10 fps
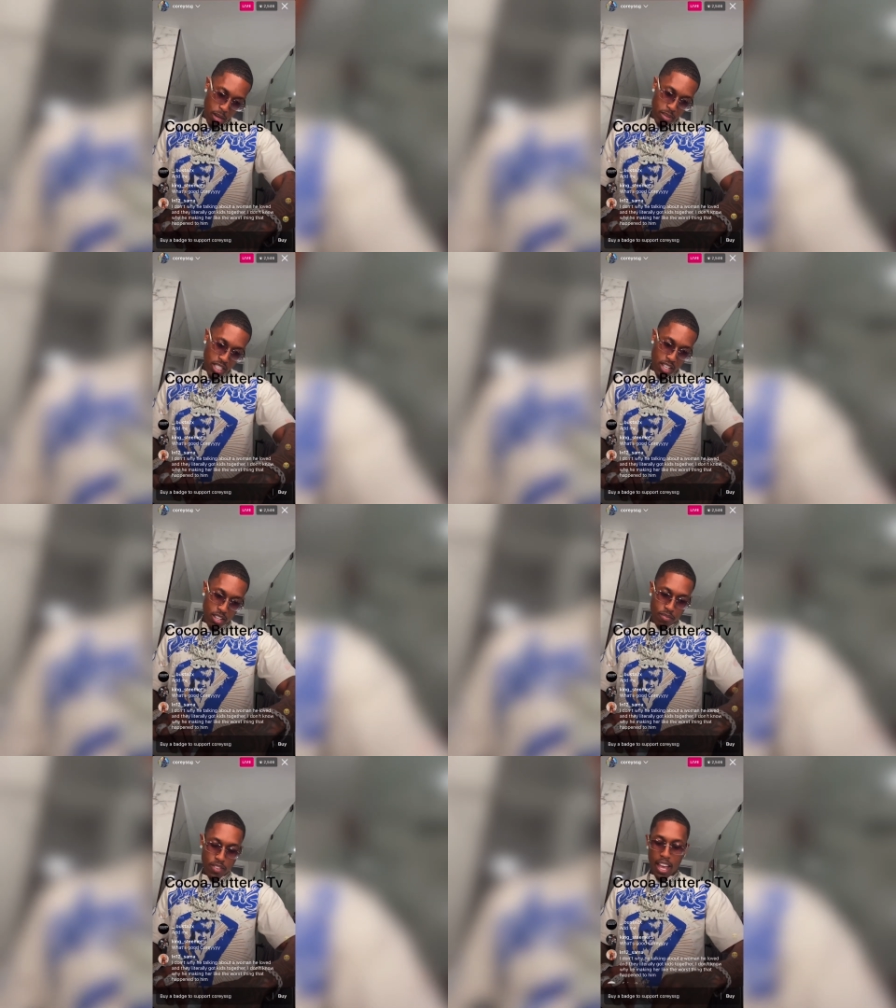think I'm gonna
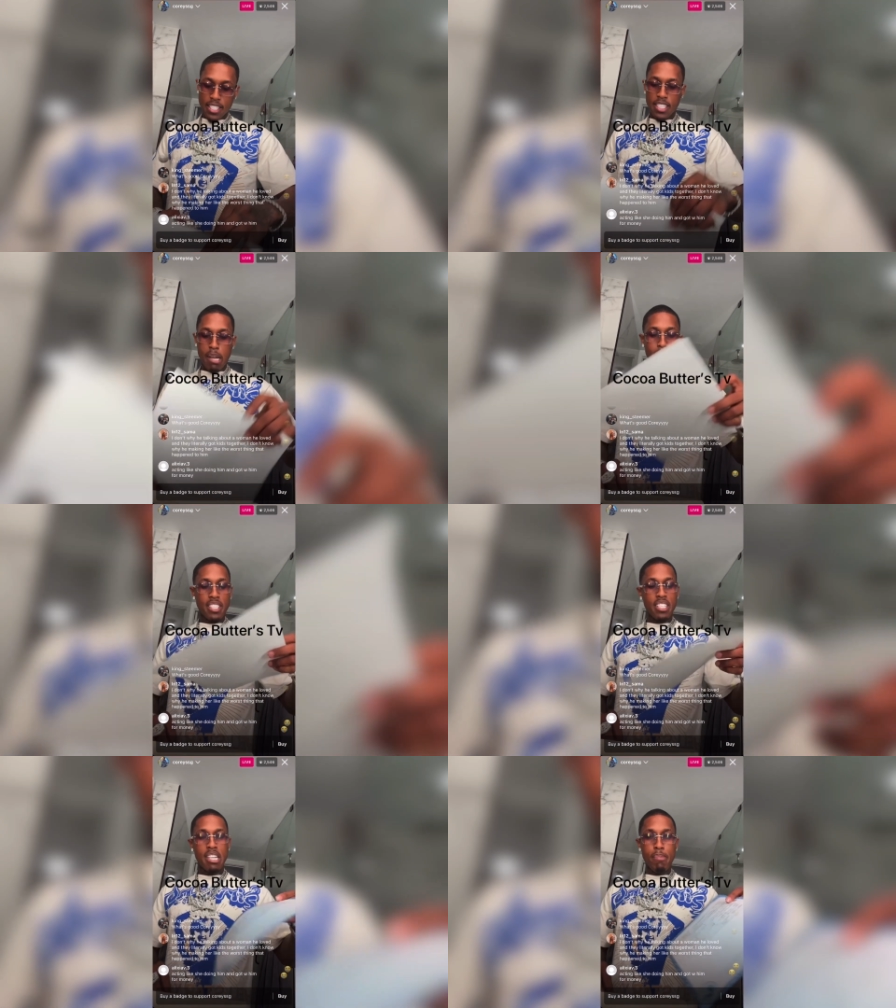see here? I still
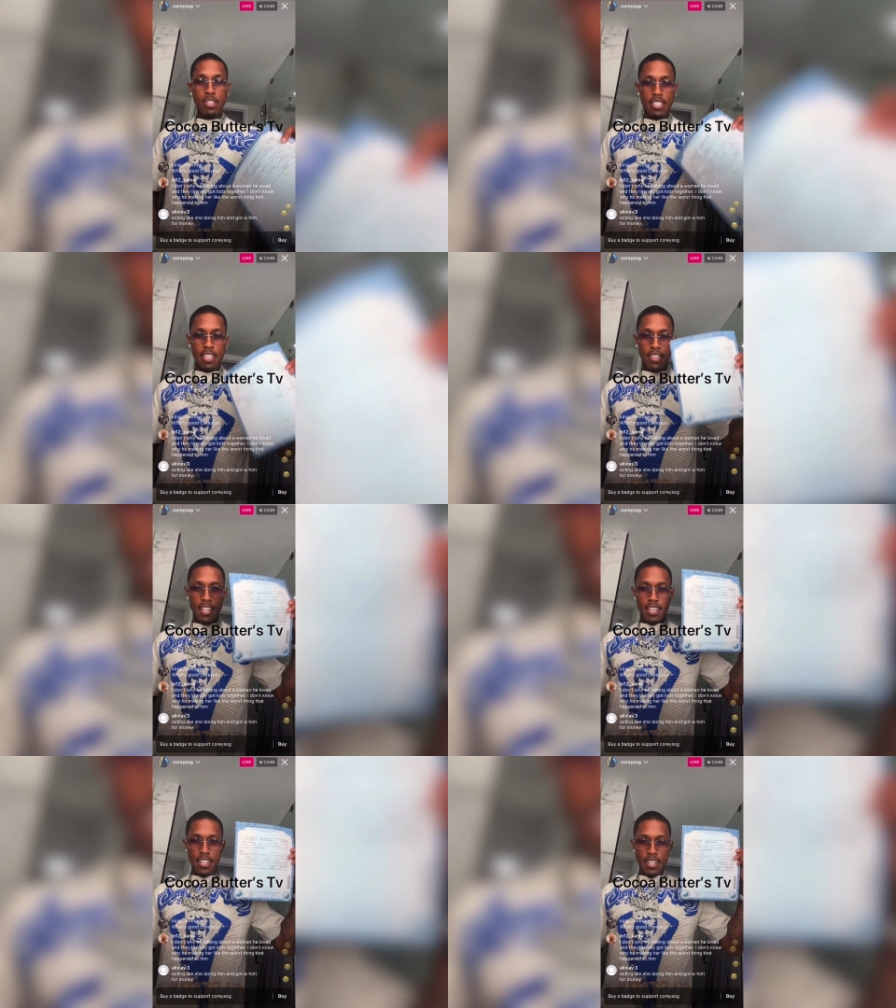got my son birth
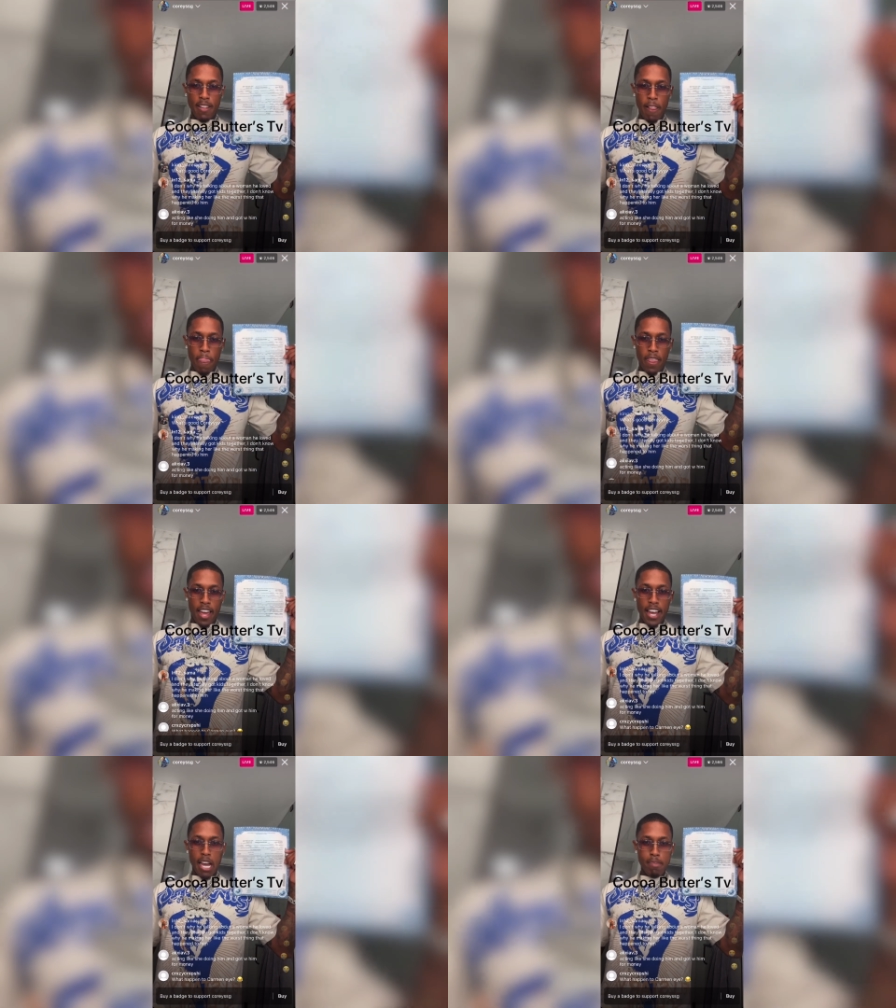certificate.
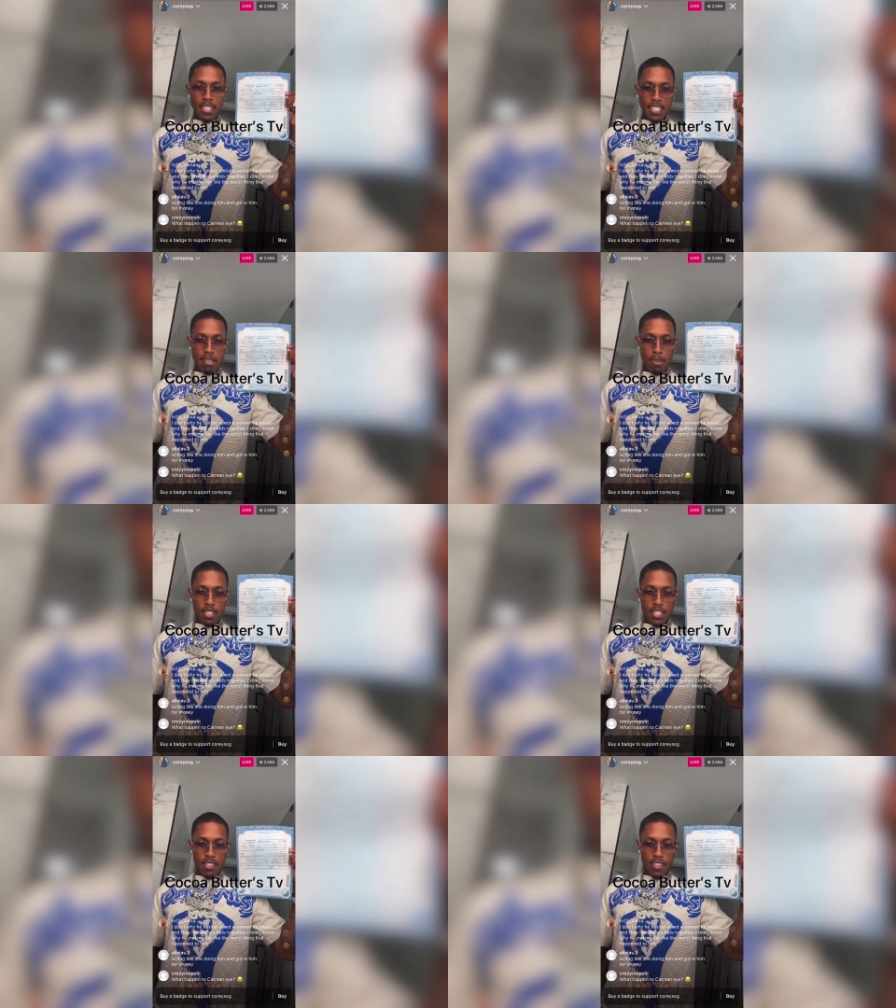I got my
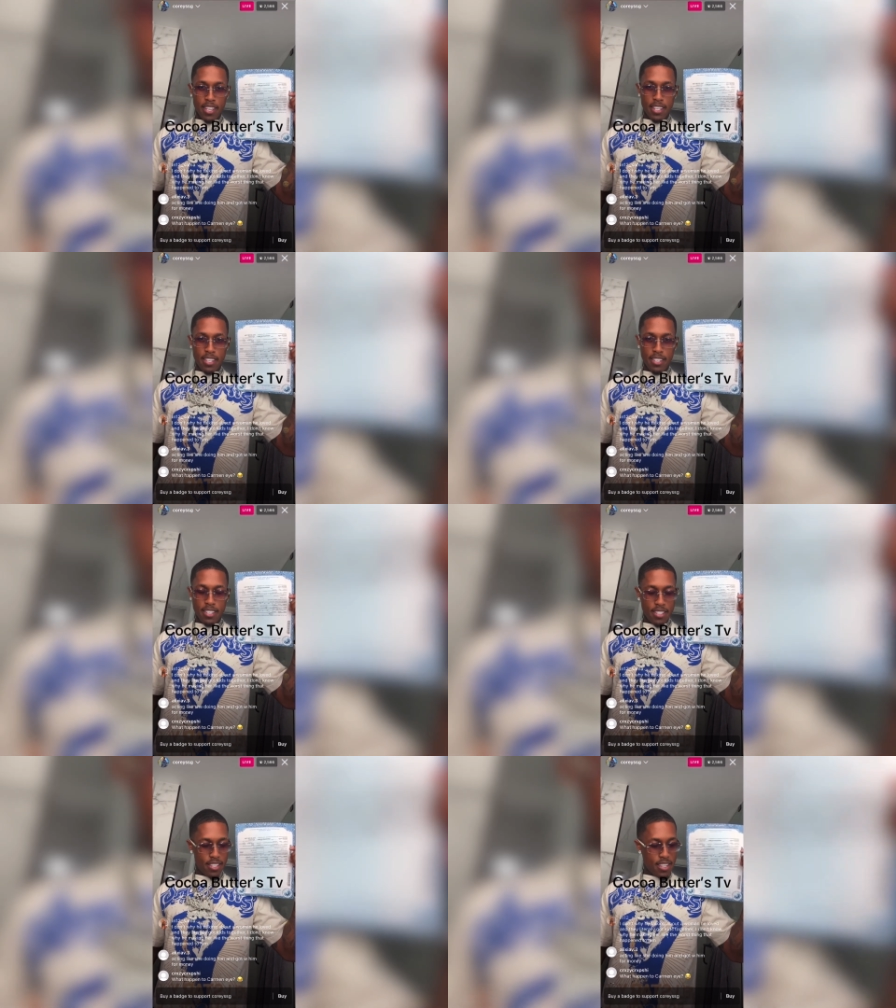son birth certificate.
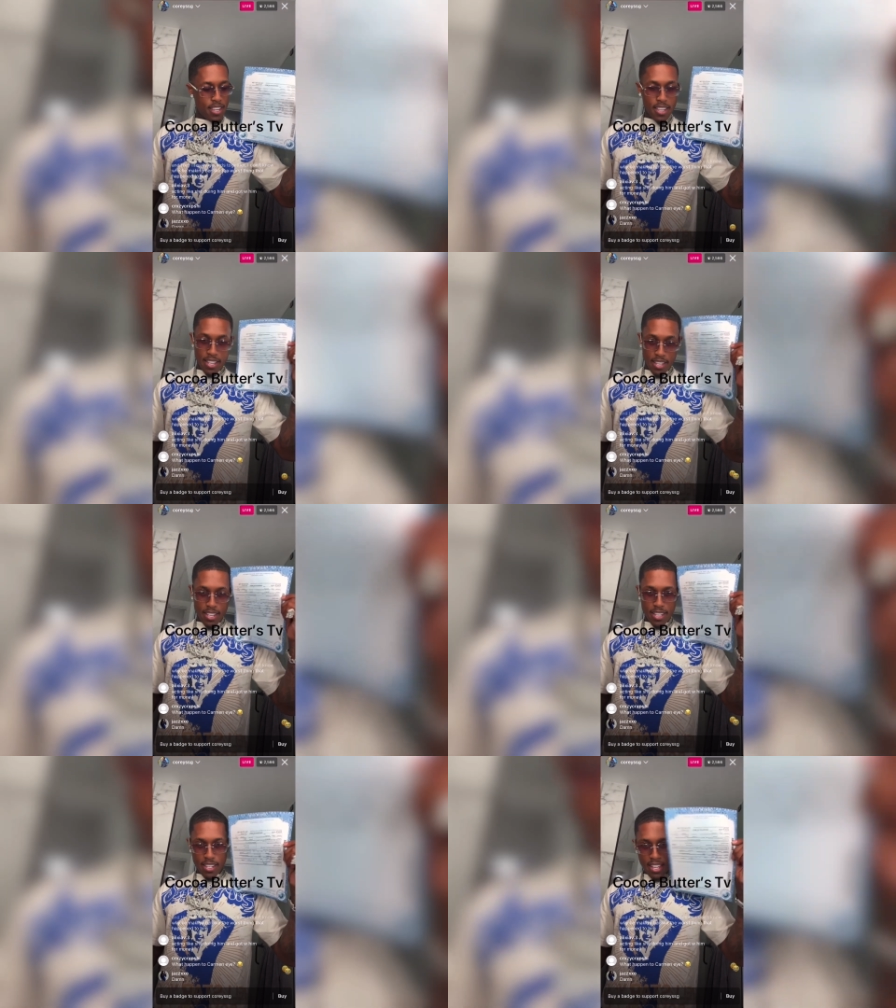
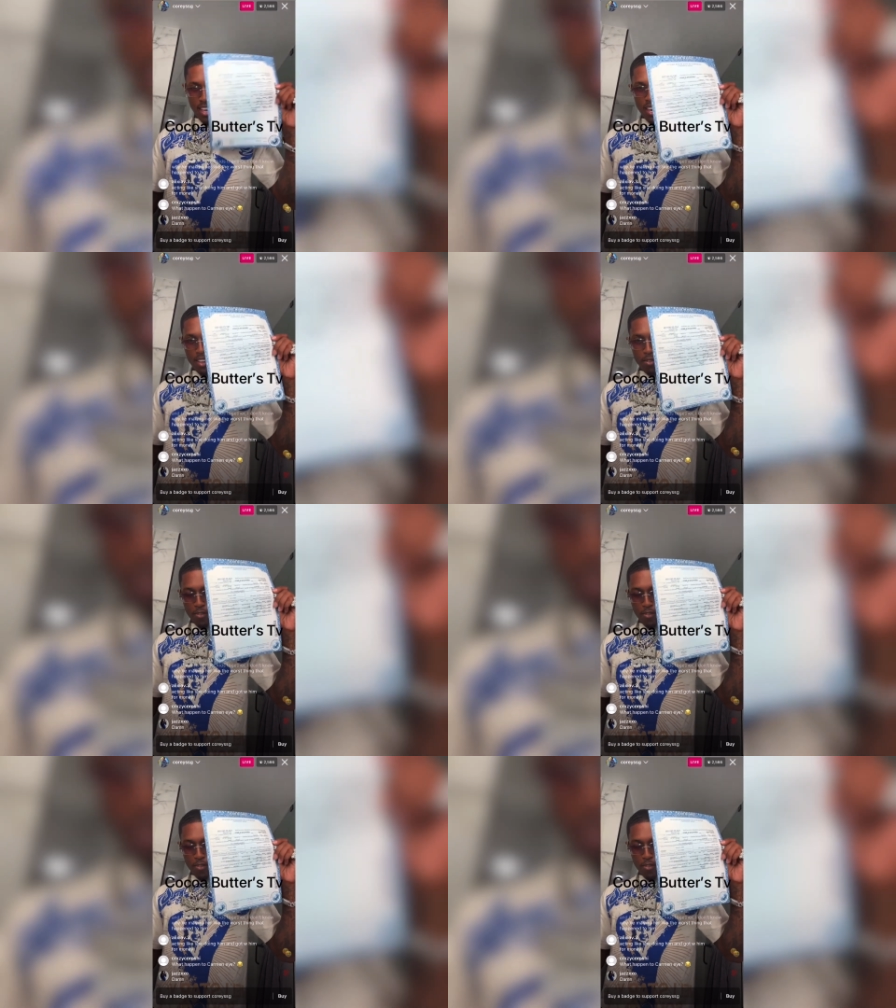Yeah,